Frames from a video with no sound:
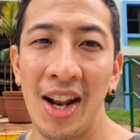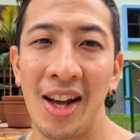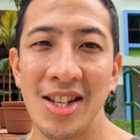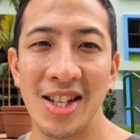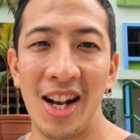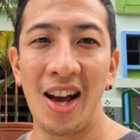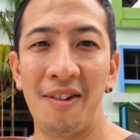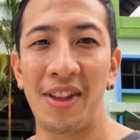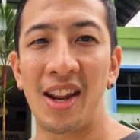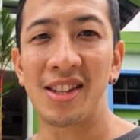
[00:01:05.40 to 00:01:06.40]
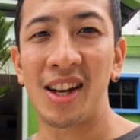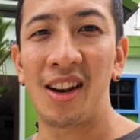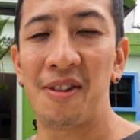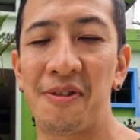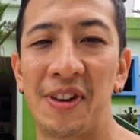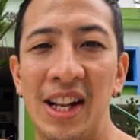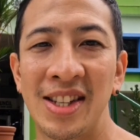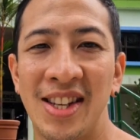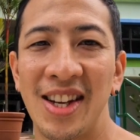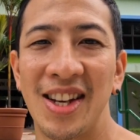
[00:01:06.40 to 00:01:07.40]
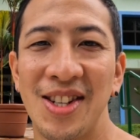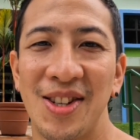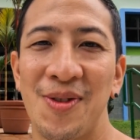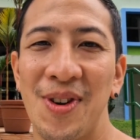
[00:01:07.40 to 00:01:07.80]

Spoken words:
and I just love that it's kind of vintage and